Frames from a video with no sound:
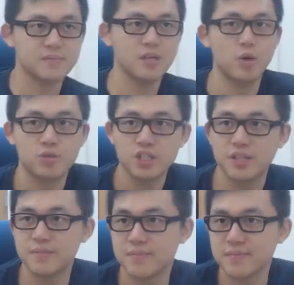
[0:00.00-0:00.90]
Oh, shit.
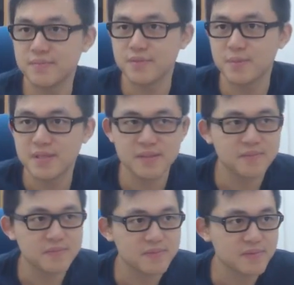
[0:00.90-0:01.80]
Oops.
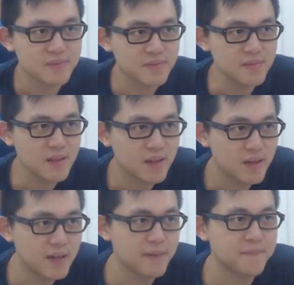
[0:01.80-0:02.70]

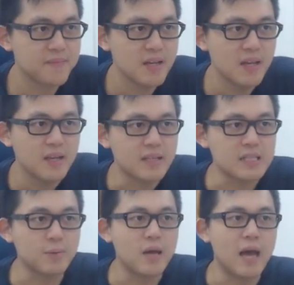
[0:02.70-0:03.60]
Alright. Next
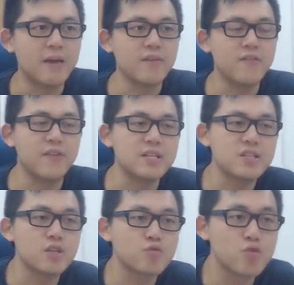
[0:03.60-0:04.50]
up, we have
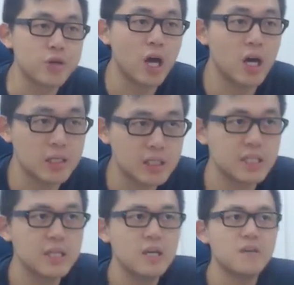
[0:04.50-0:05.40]
Fester Root Hawk.
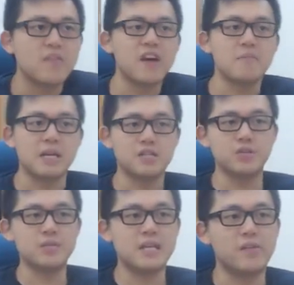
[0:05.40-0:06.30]
5 mana,
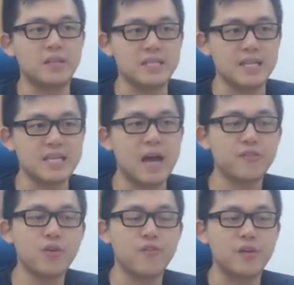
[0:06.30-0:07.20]
2/7. It says,
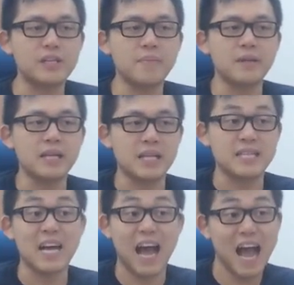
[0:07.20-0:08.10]
after a friendly minion
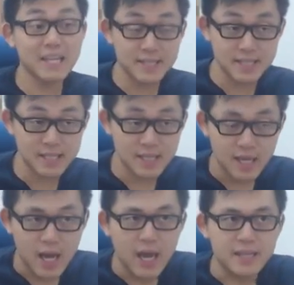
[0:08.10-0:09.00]
attacks,
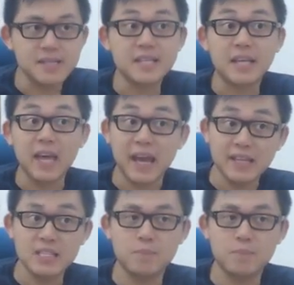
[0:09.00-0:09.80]
this gains